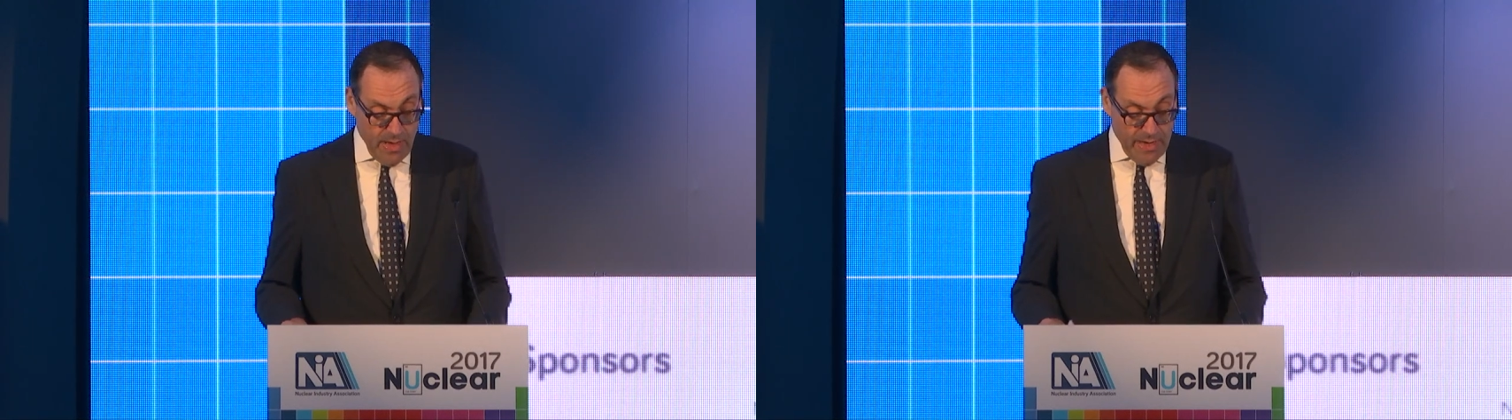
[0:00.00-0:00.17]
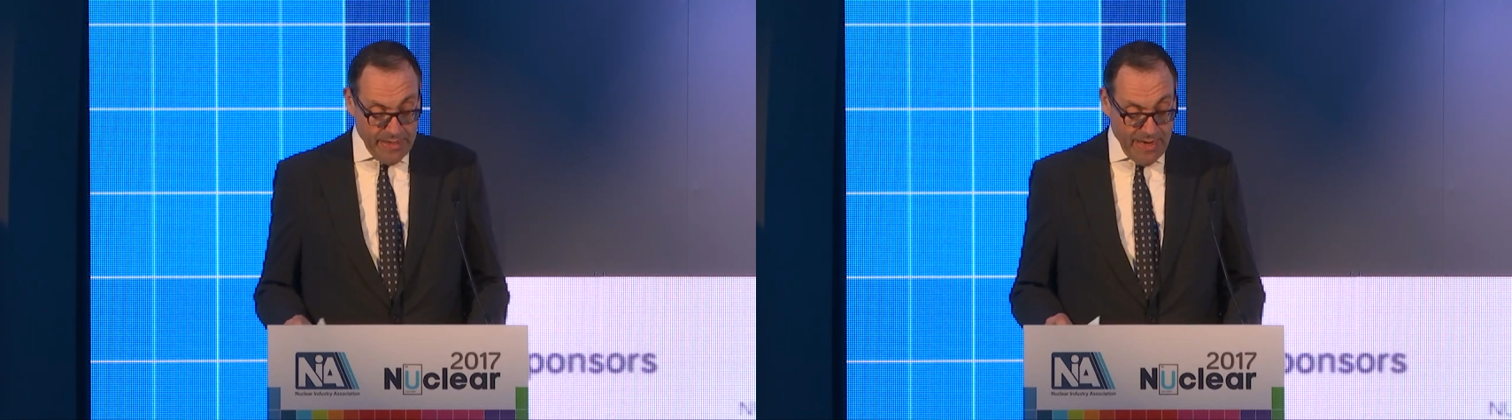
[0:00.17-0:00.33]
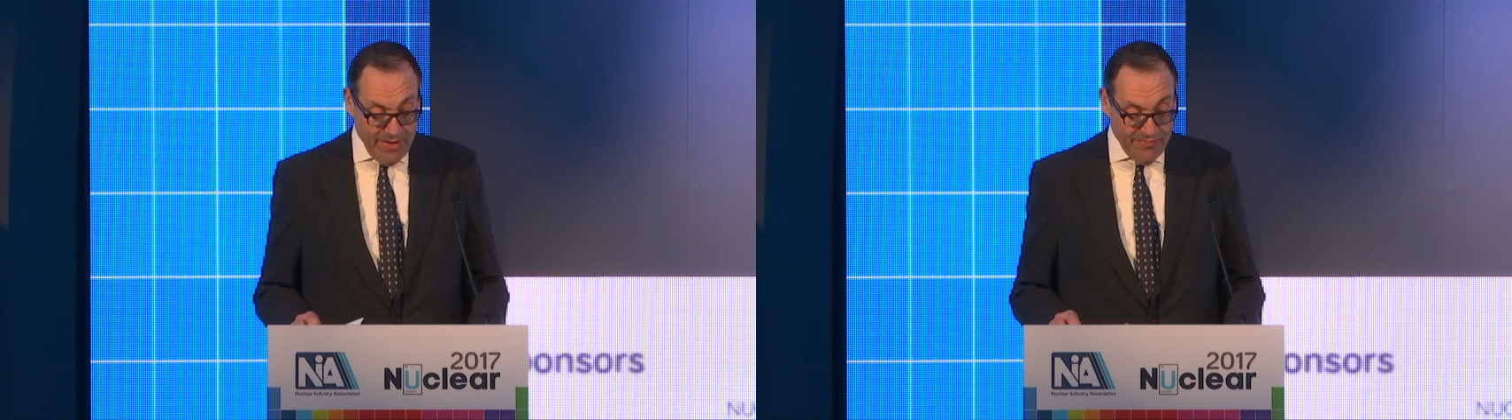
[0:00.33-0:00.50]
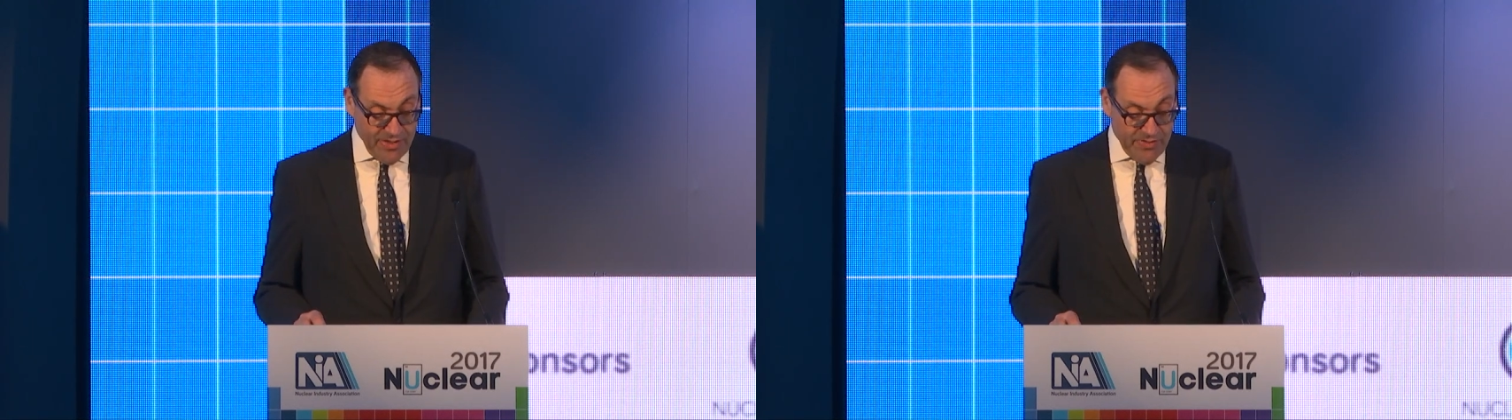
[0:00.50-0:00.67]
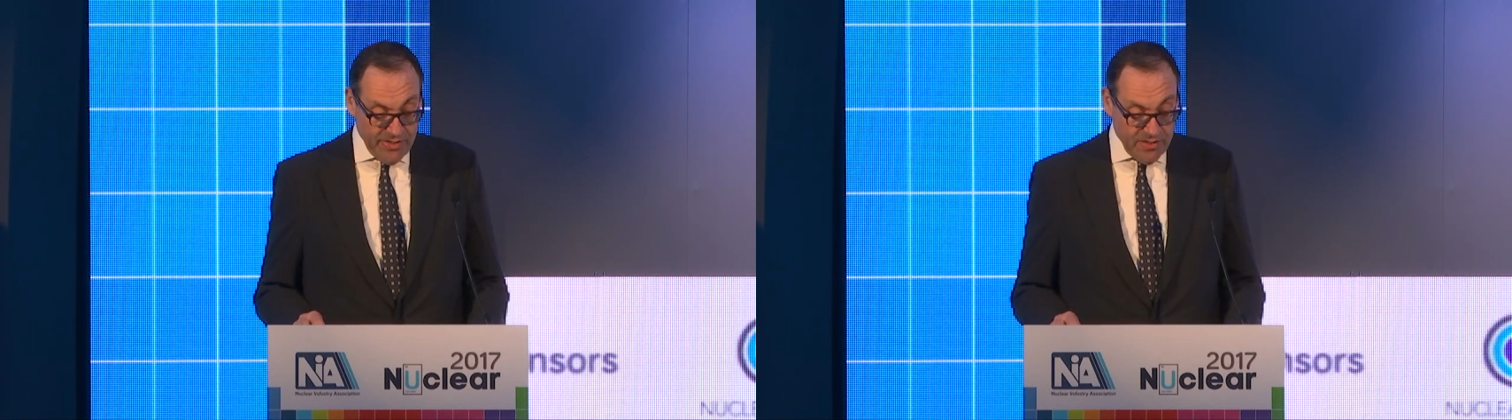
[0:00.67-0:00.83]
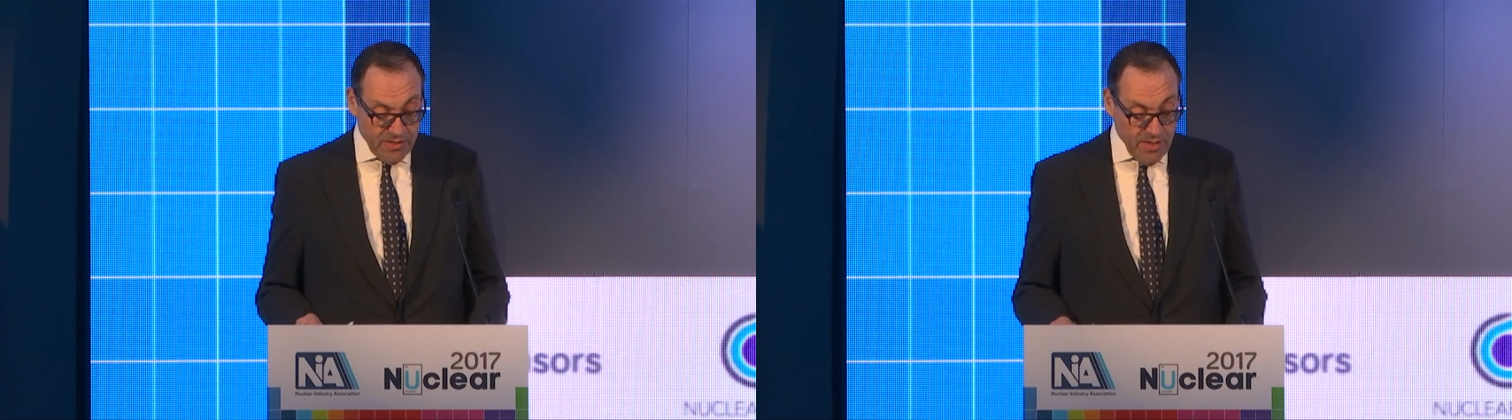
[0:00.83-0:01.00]
And having
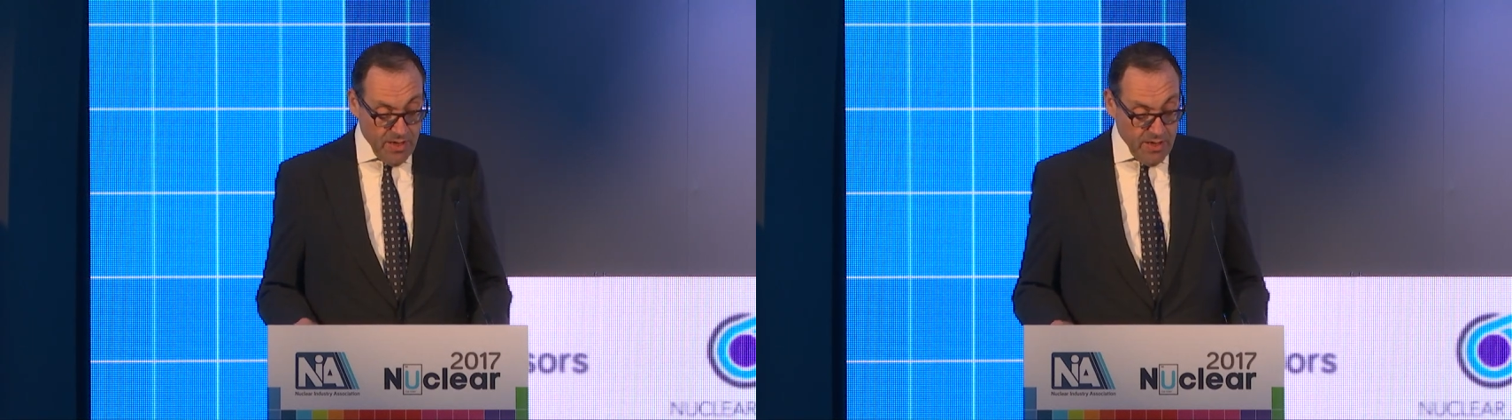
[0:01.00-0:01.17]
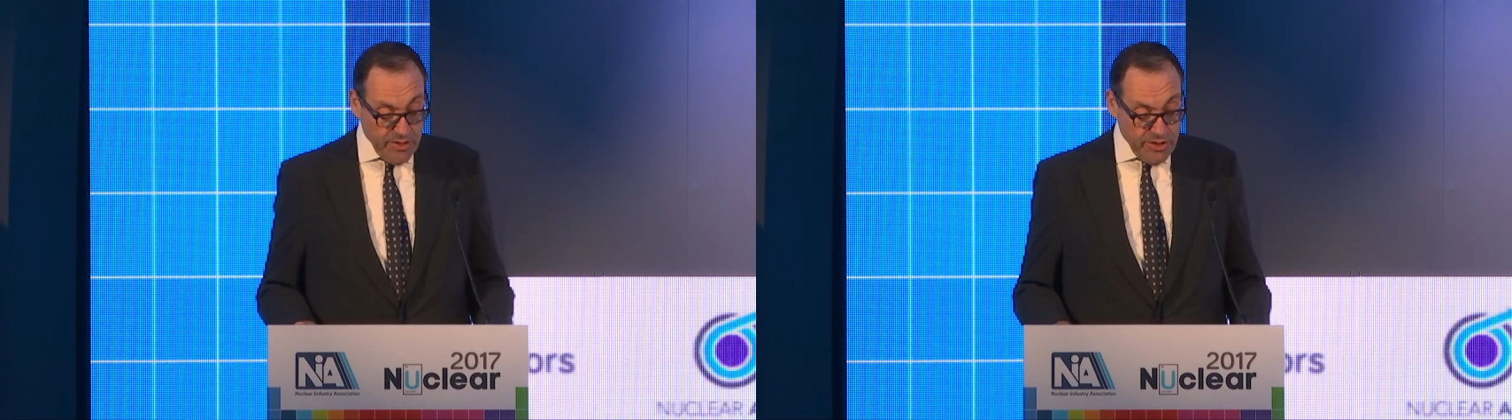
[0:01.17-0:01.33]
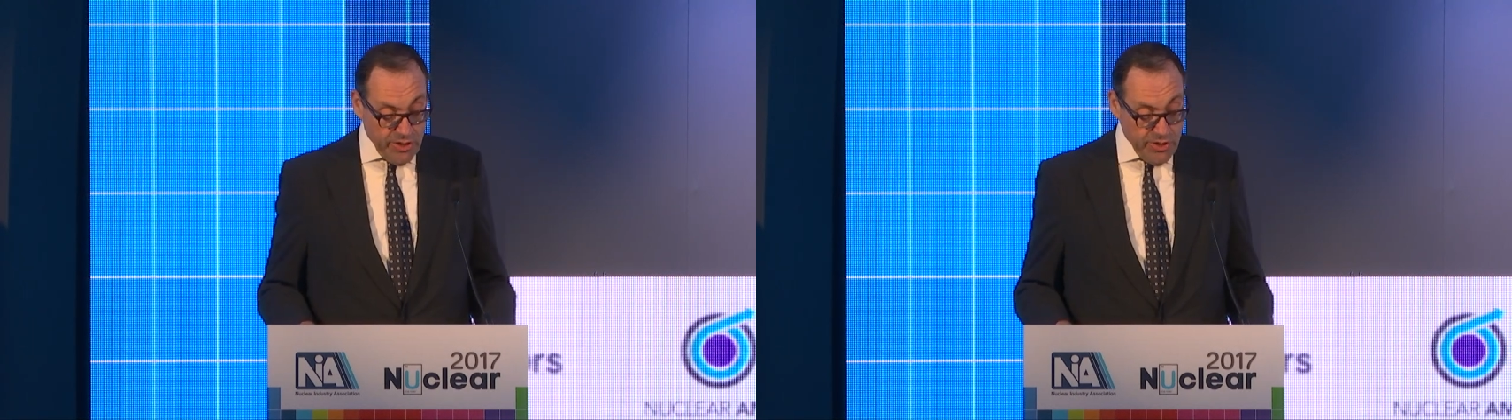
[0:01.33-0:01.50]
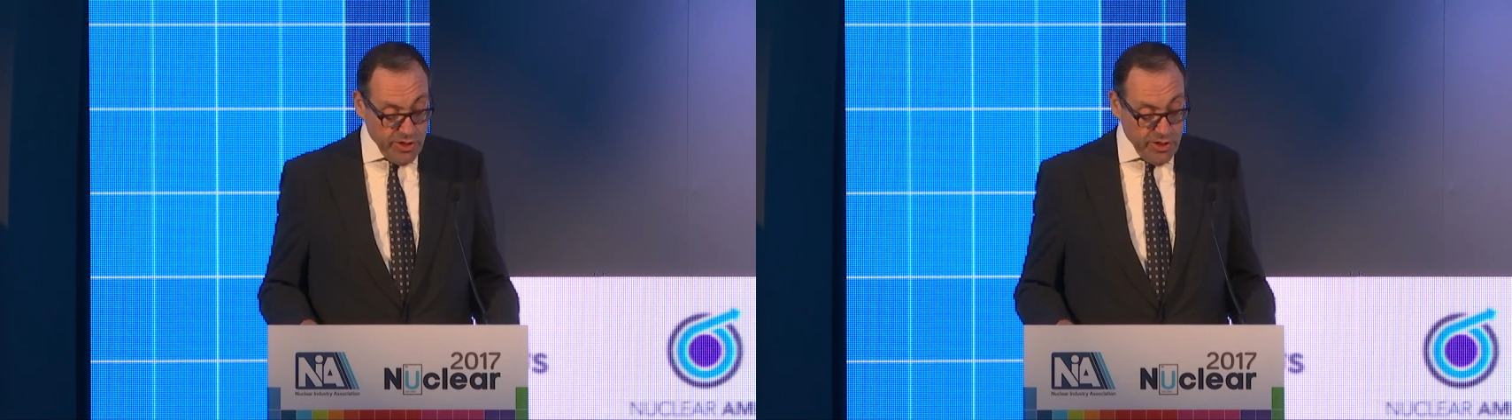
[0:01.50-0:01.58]
this new,